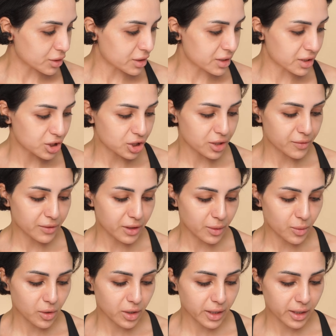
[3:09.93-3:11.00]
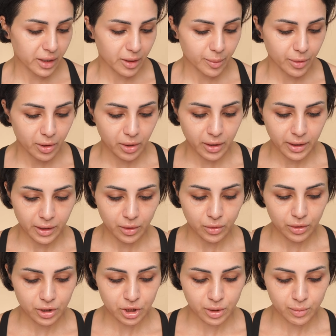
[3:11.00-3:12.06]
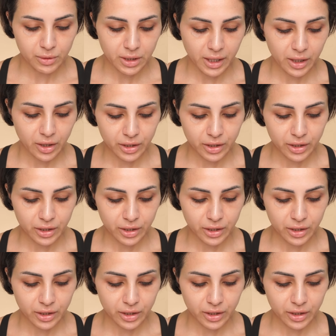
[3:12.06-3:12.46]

This is generally what I apply on a gym day.